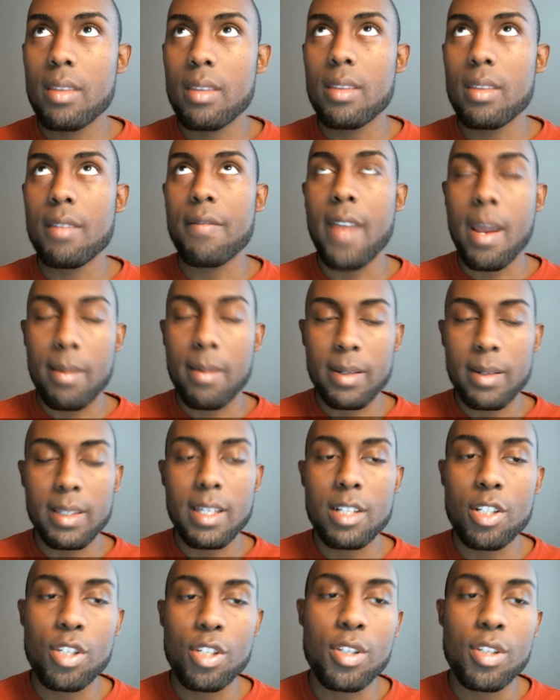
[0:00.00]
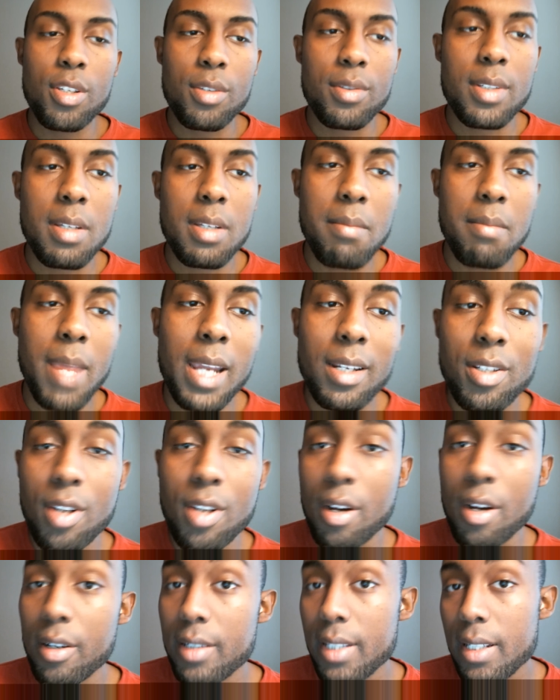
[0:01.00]
fabric that you use to make
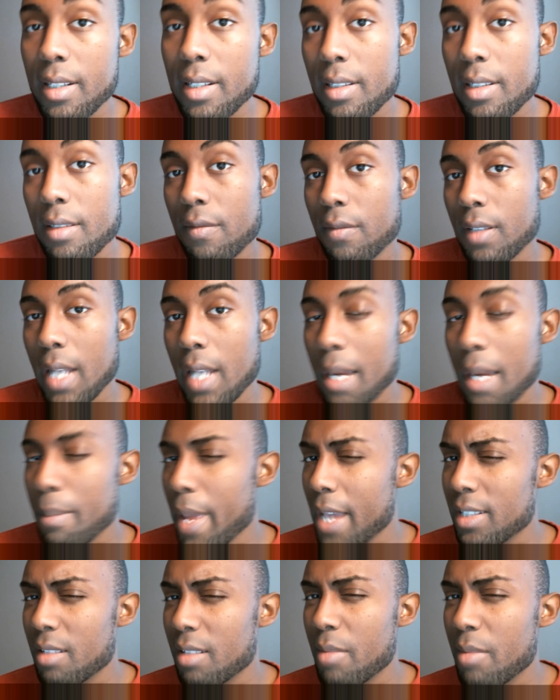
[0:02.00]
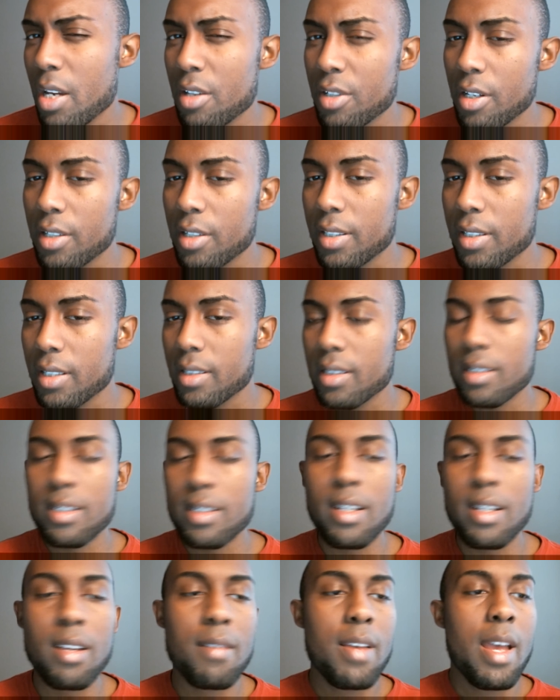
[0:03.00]
jerseys for like basketball jerseys and
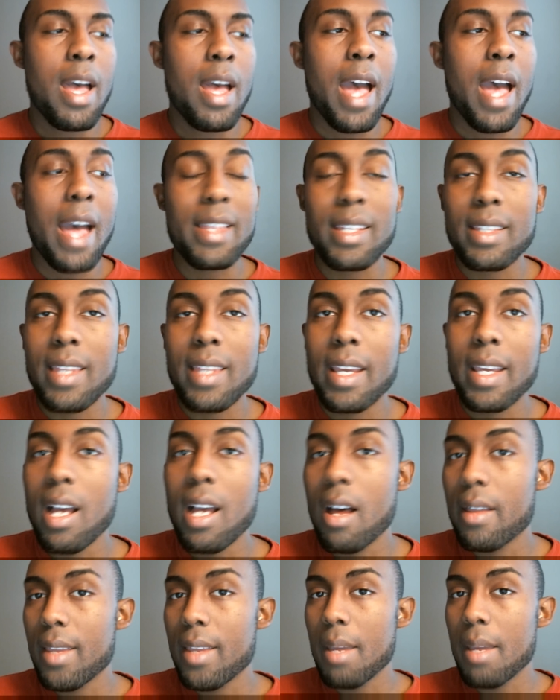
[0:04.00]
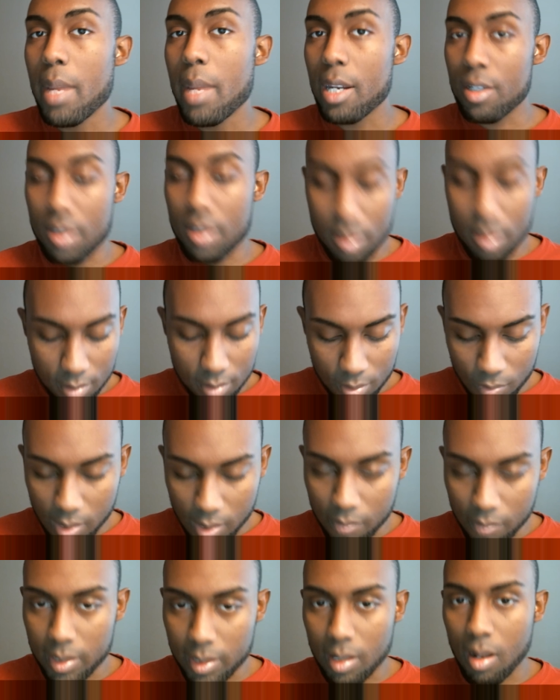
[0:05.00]
stuff. I think they call that mesh too, the
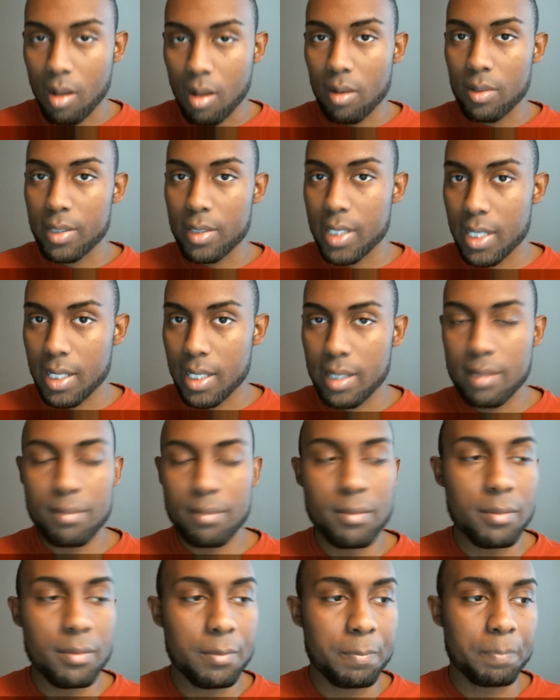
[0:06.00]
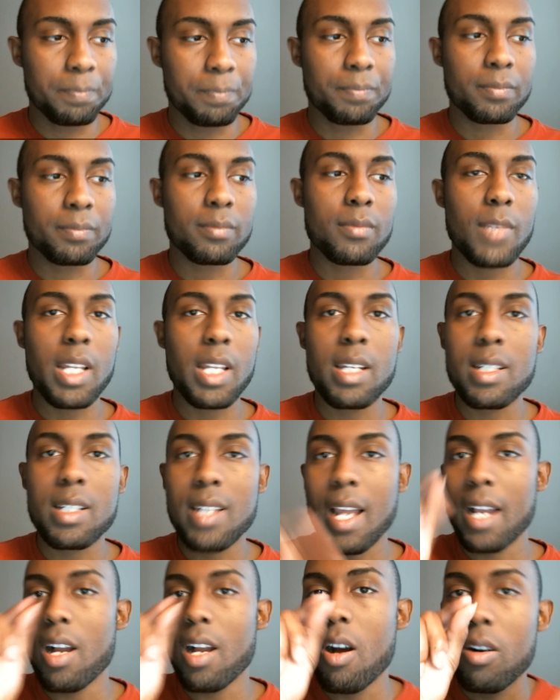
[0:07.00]
one with the holes in it. And it's
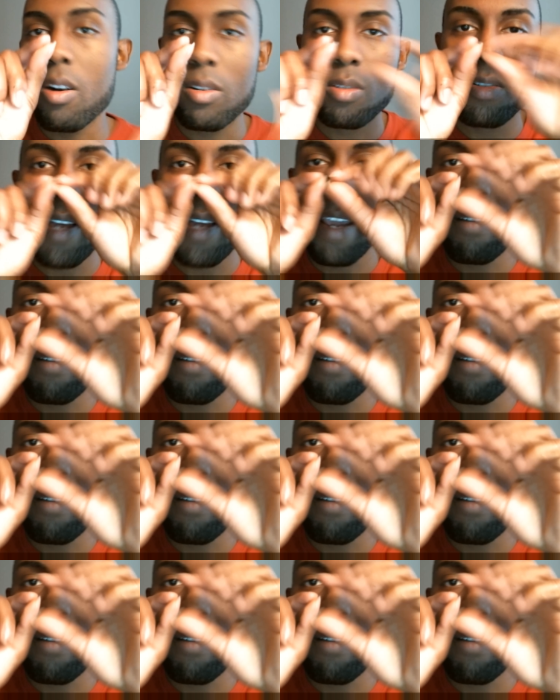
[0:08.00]
like hole